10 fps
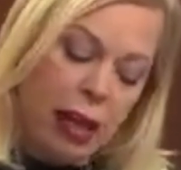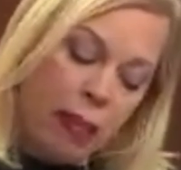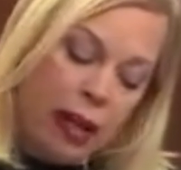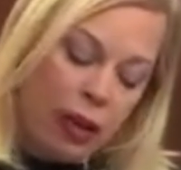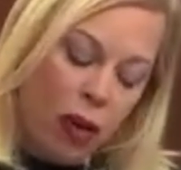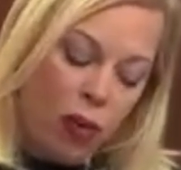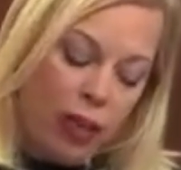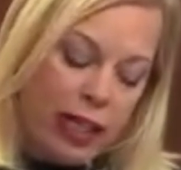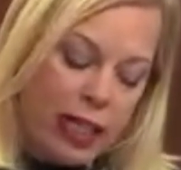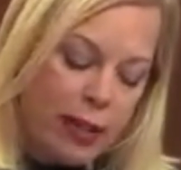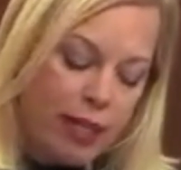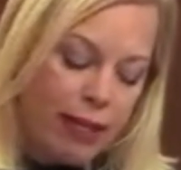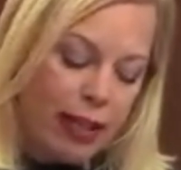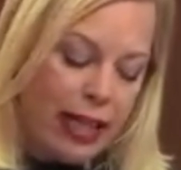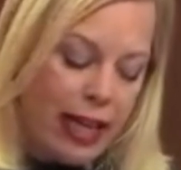but it only
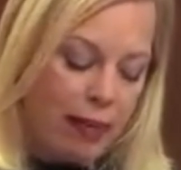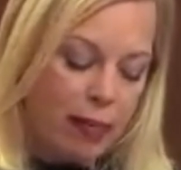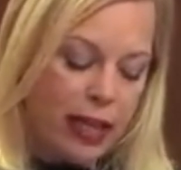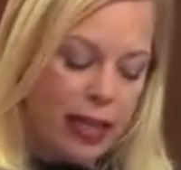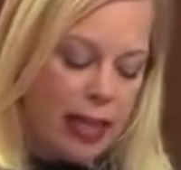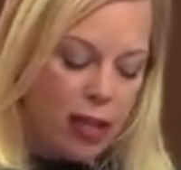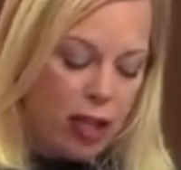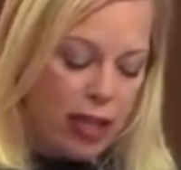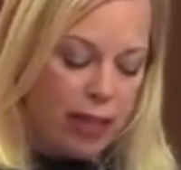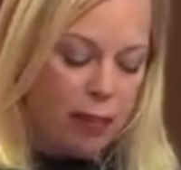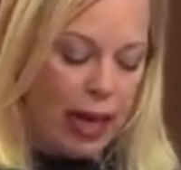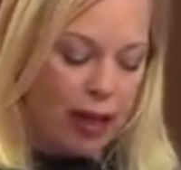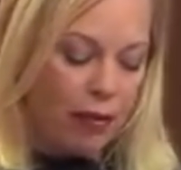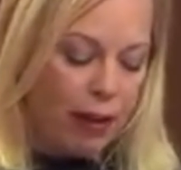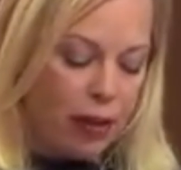specifically names Indigenous and Black
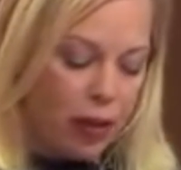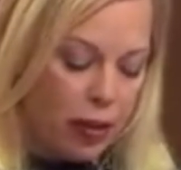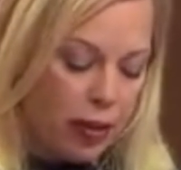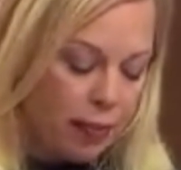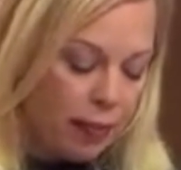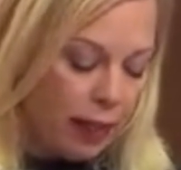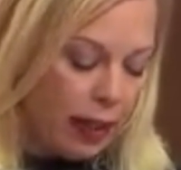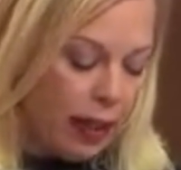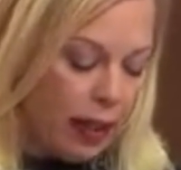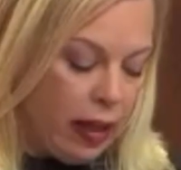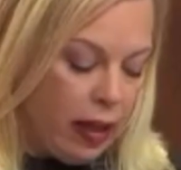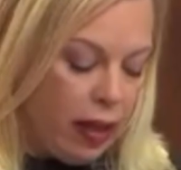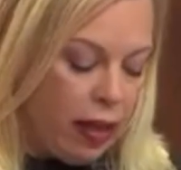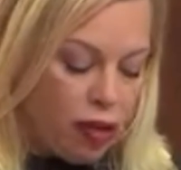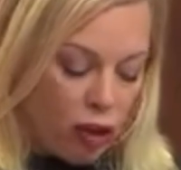offenders.
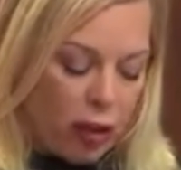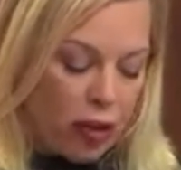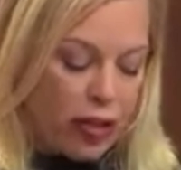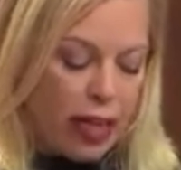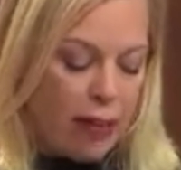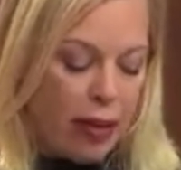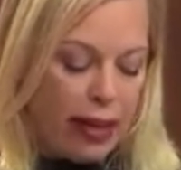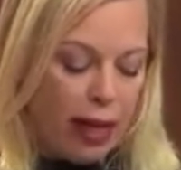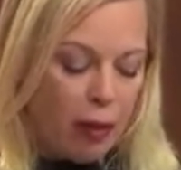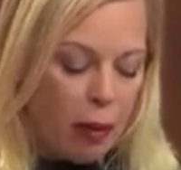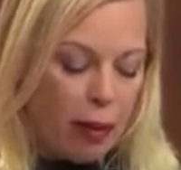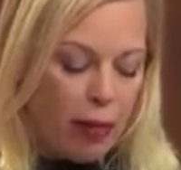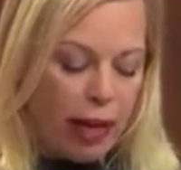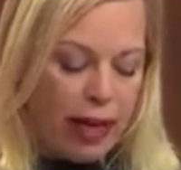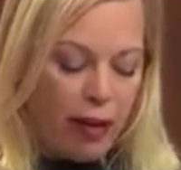The charter statement the government
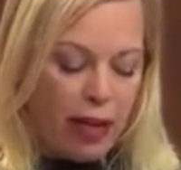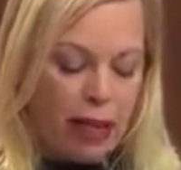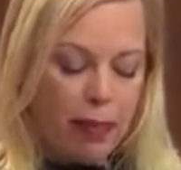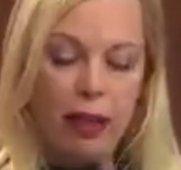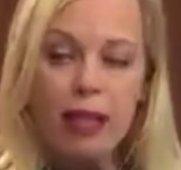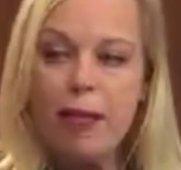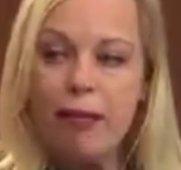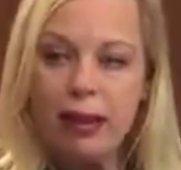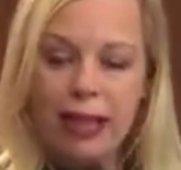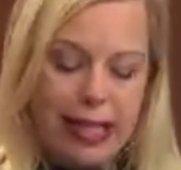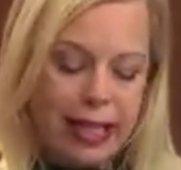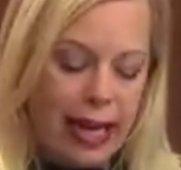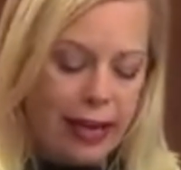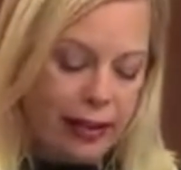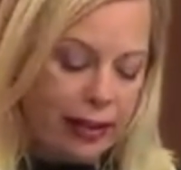provided on this bill is fairly
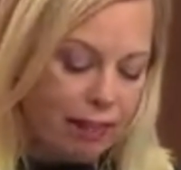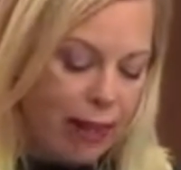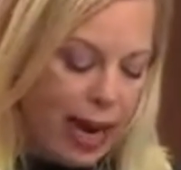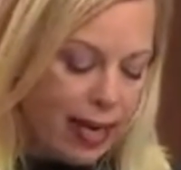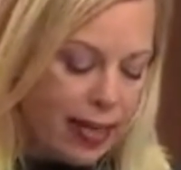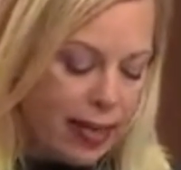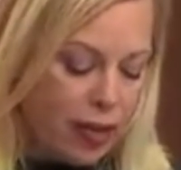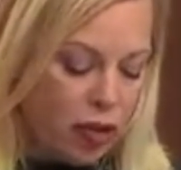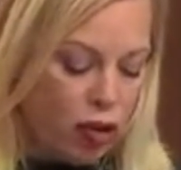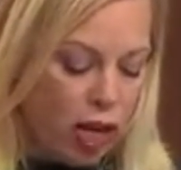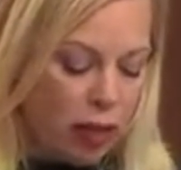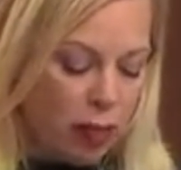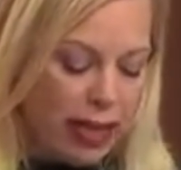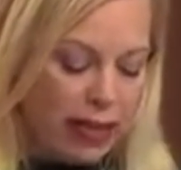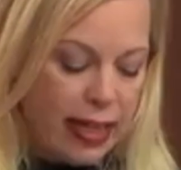scant, as is its
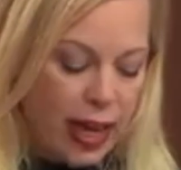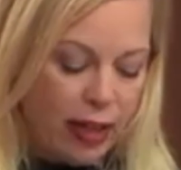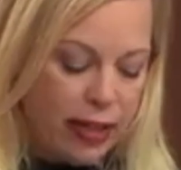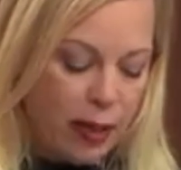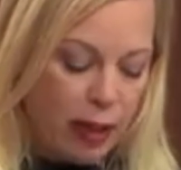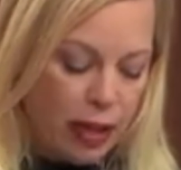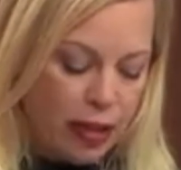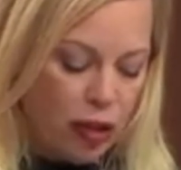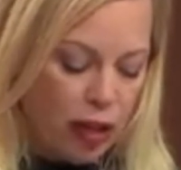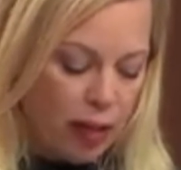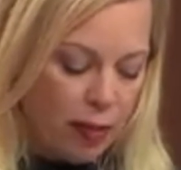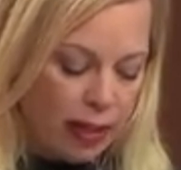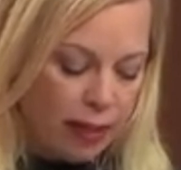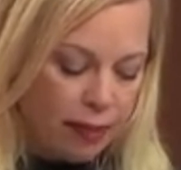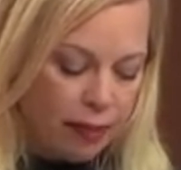Gender-Based Analysis Plus document.